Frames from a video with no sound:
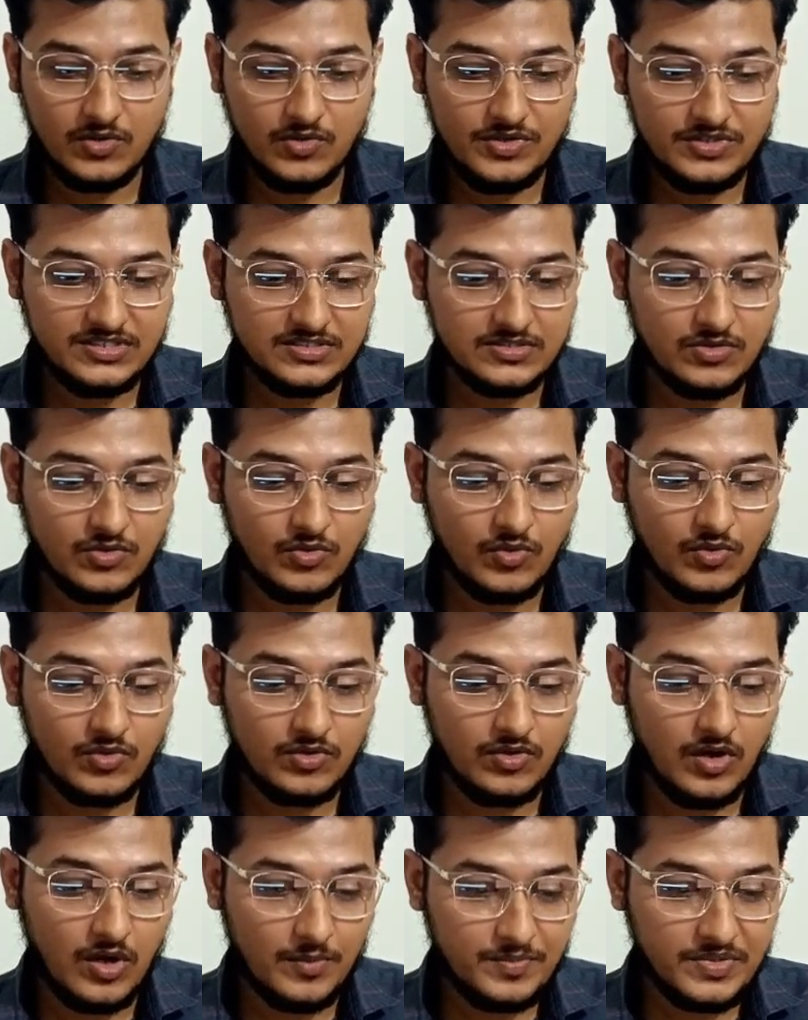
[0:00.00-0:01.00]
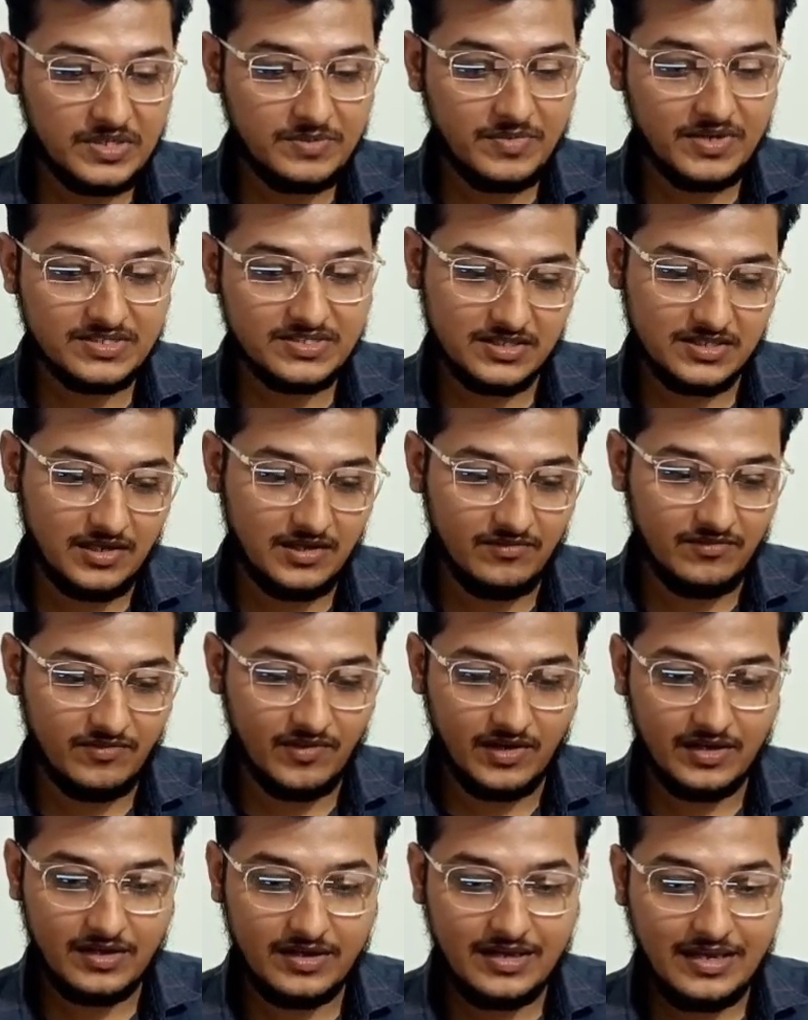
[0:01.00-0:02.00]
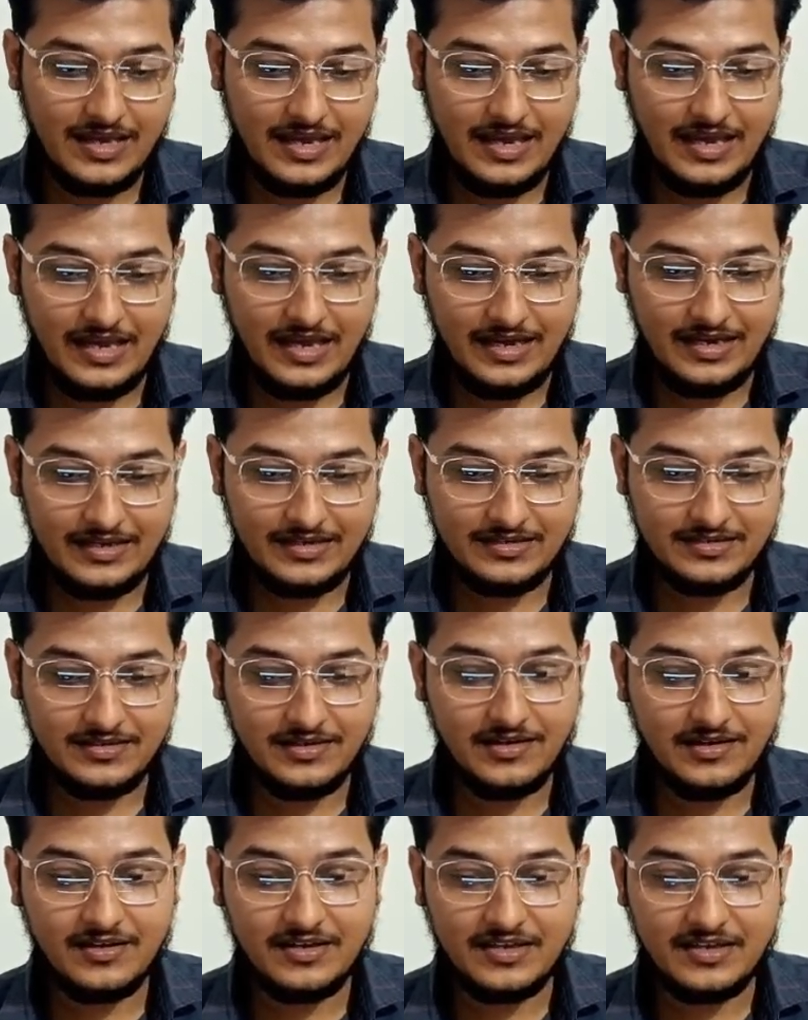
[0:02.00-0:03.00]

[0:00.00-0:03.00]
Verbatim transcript: which is Optimus Alpha. And the